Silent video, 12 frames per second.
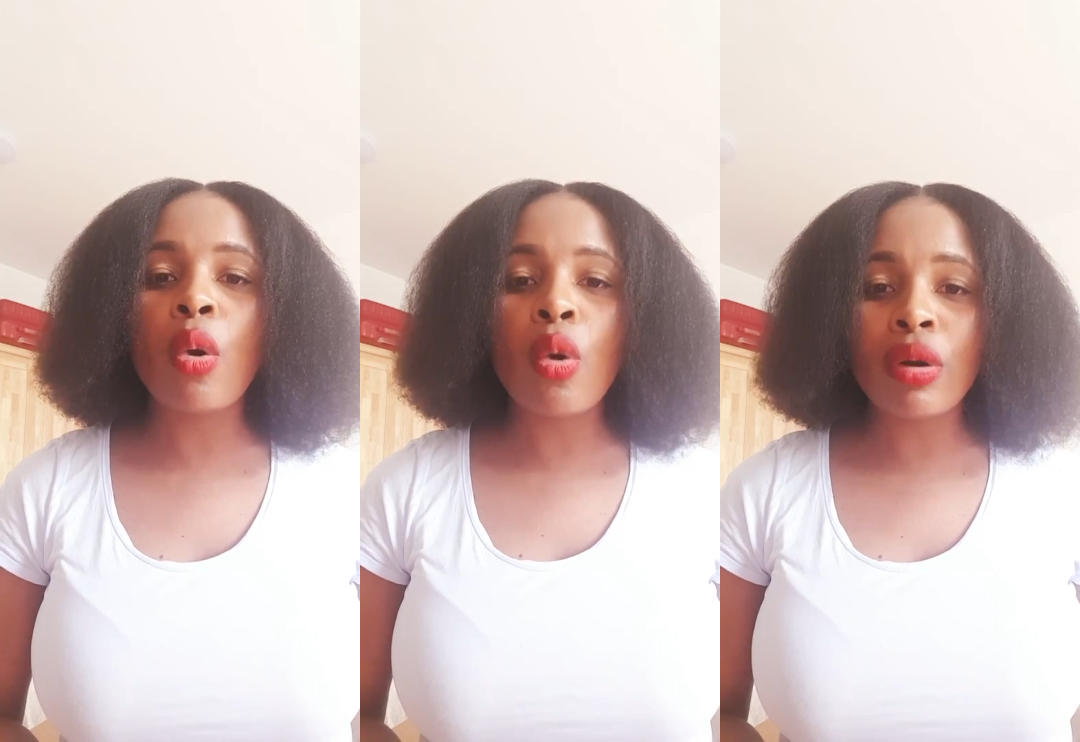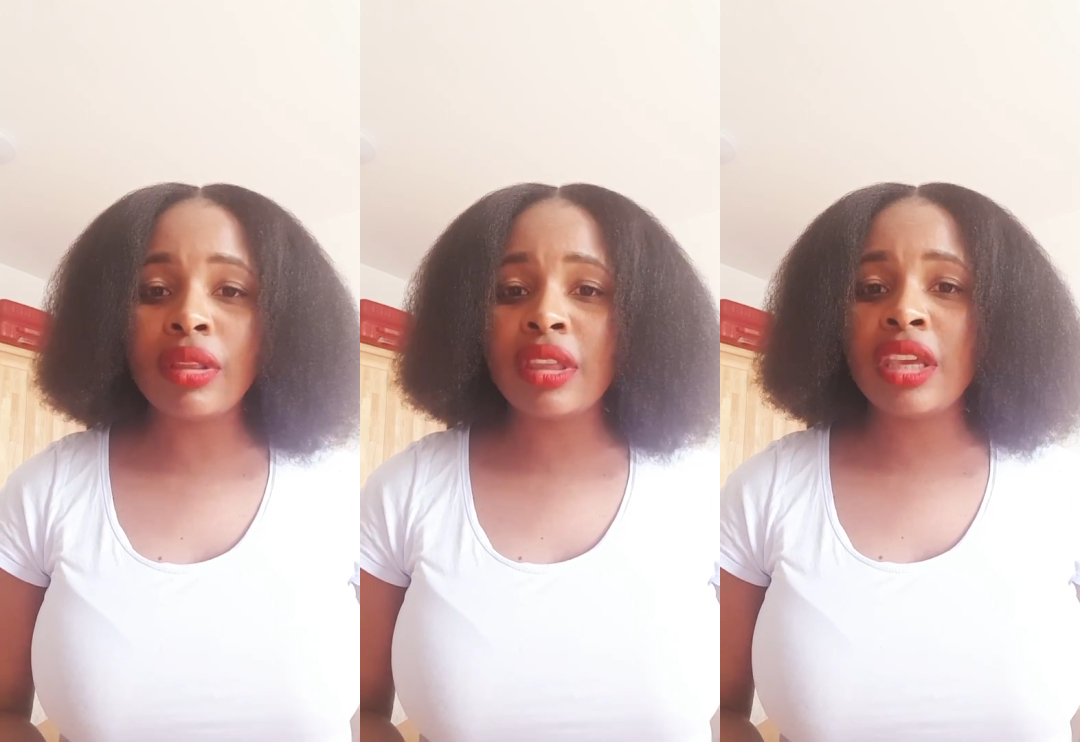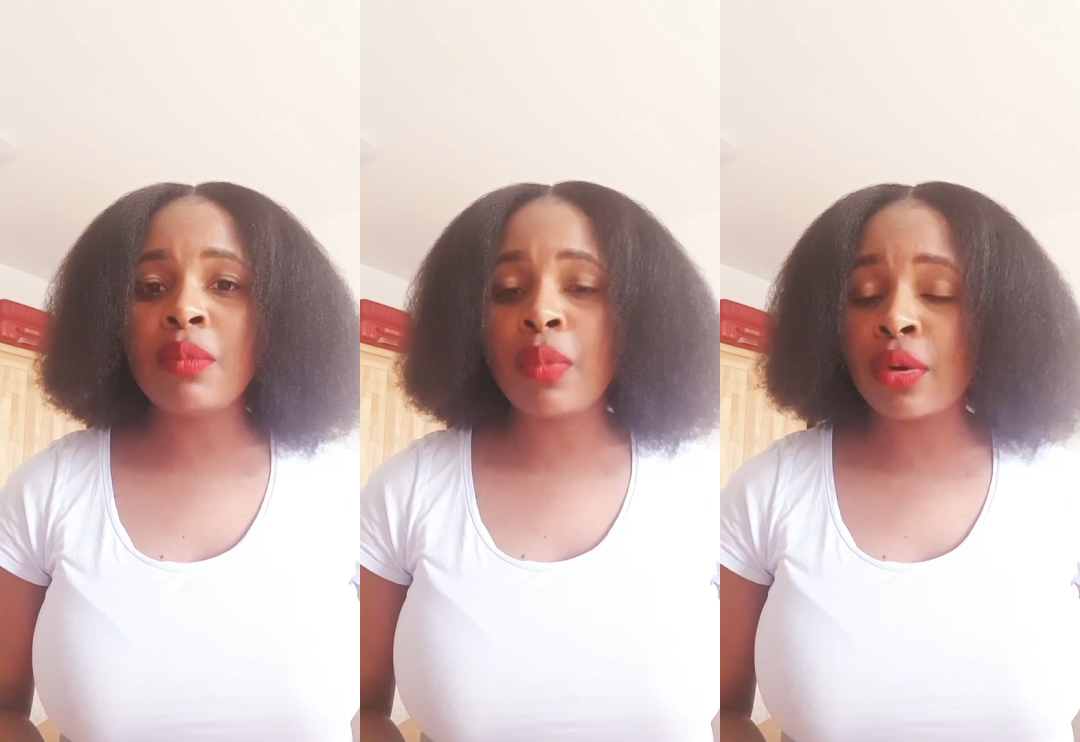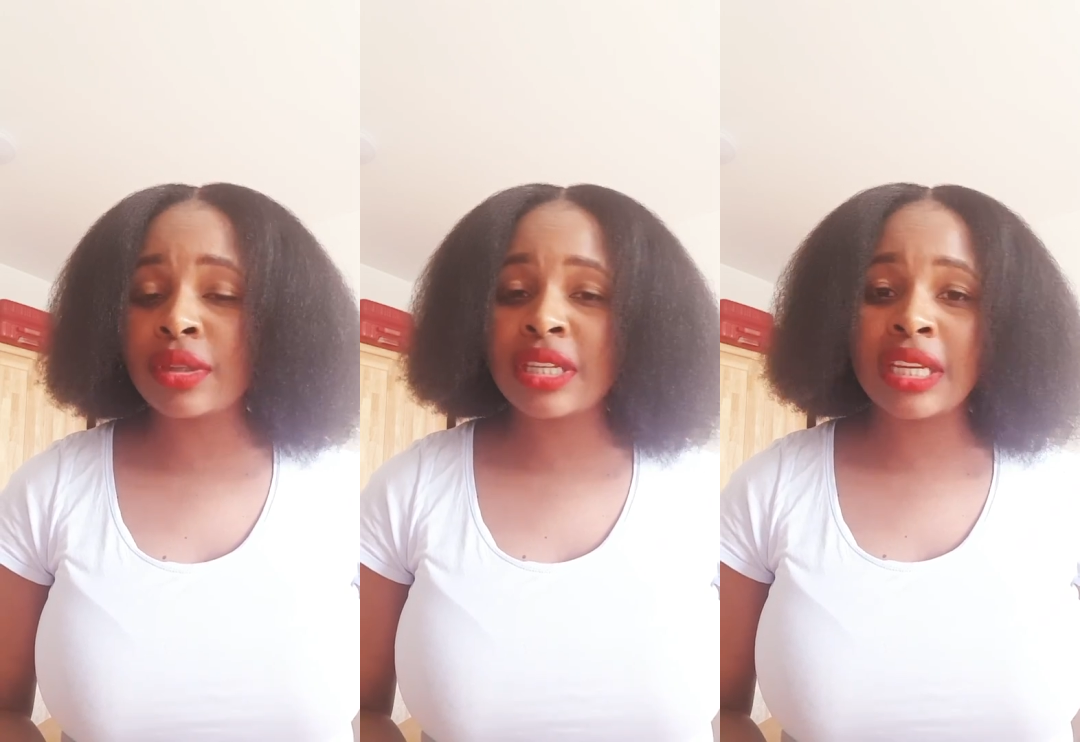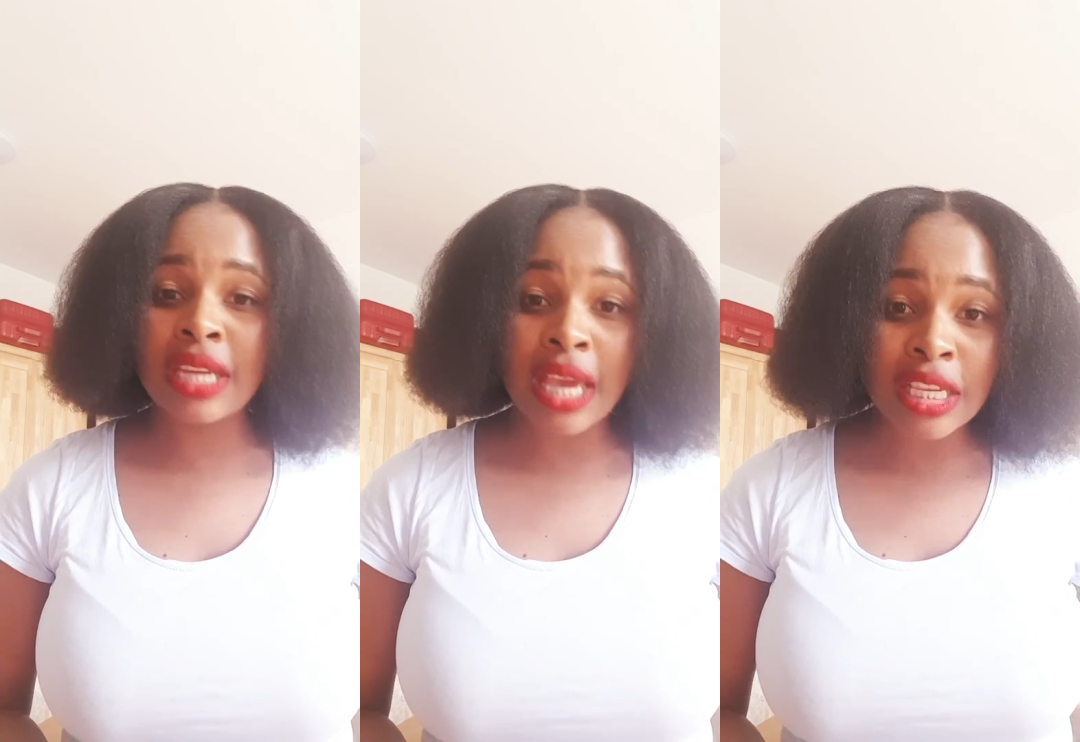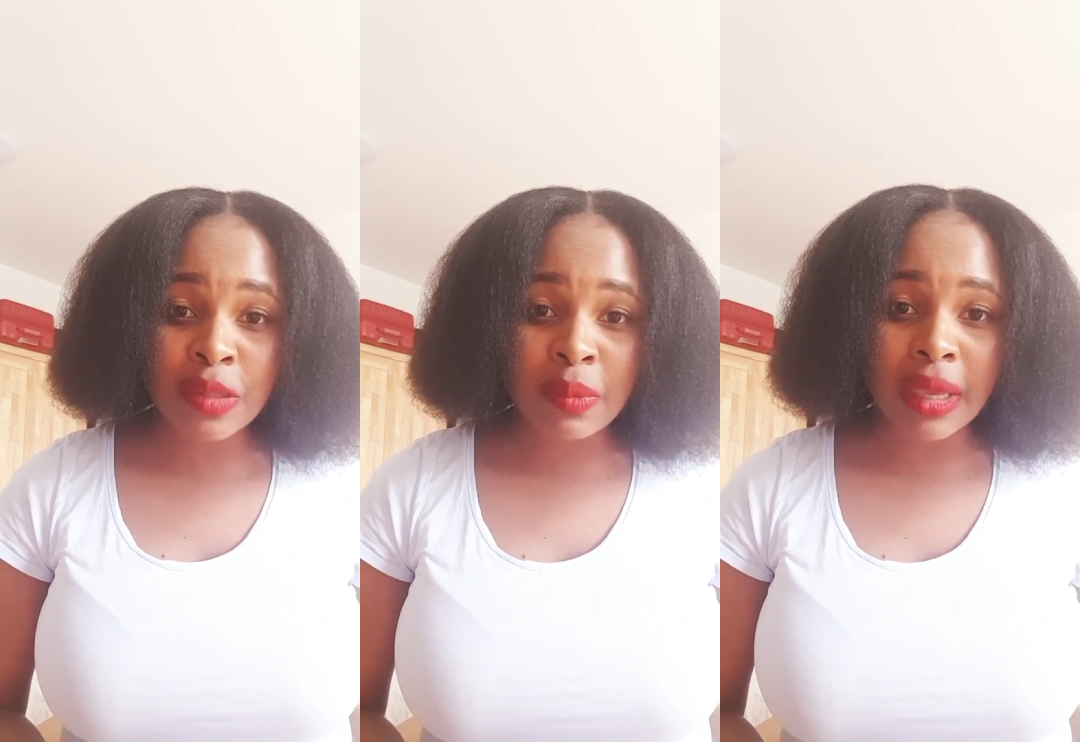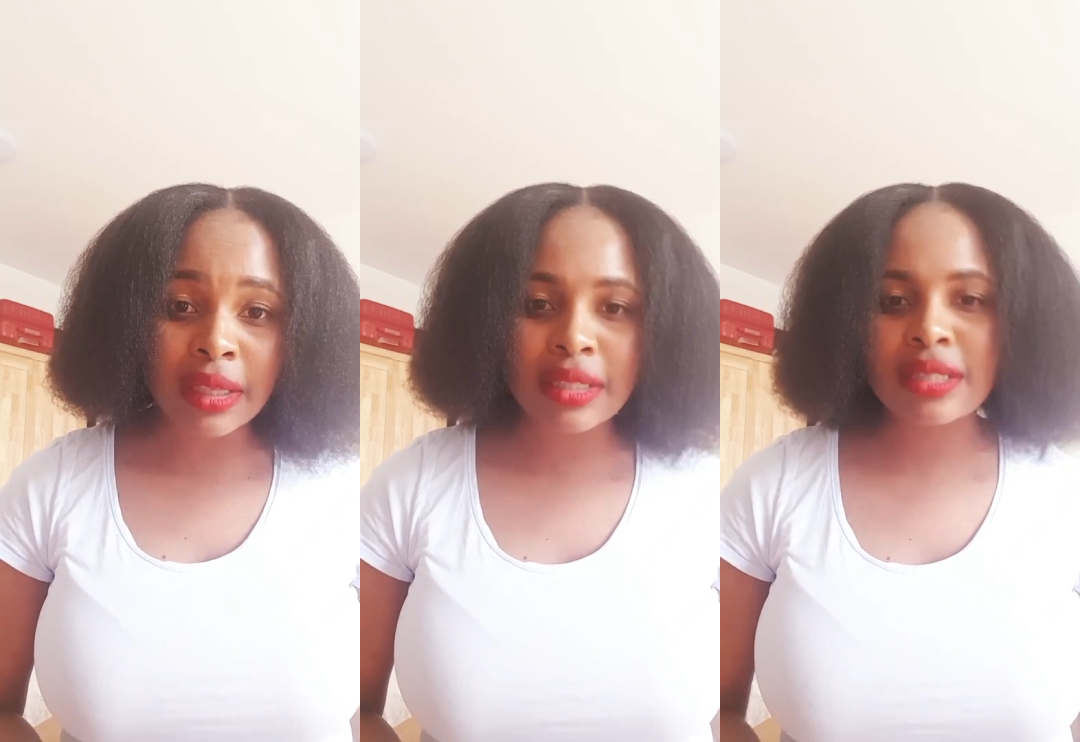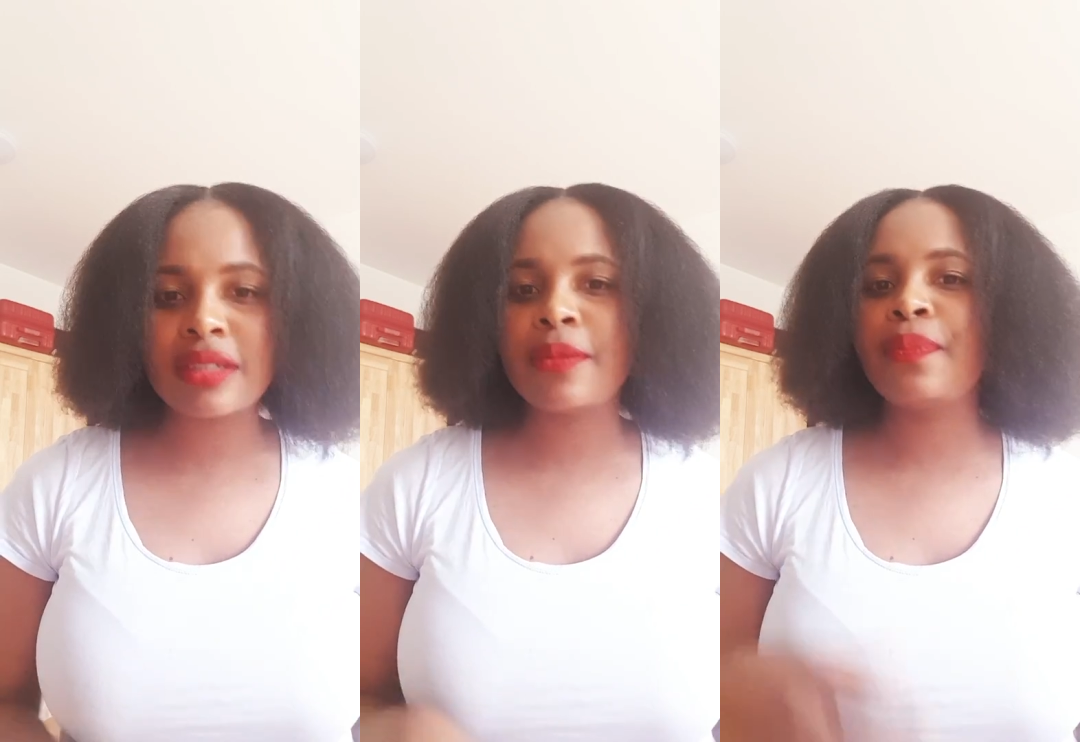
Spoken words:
all the important aspects.